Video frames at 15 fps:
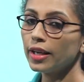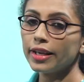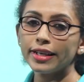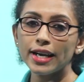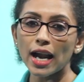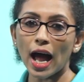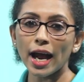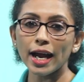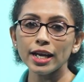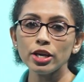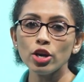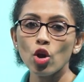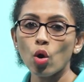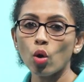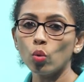
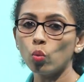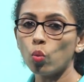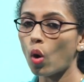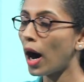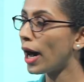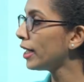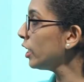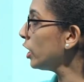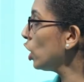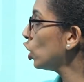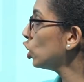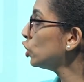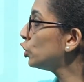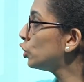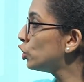9, 1,
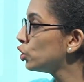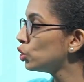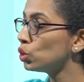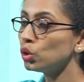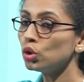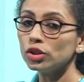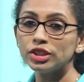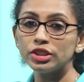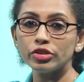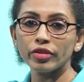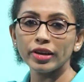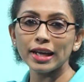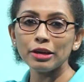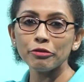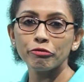2,
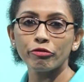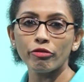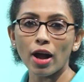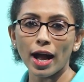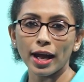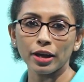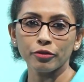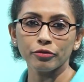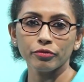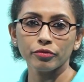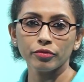3, 5.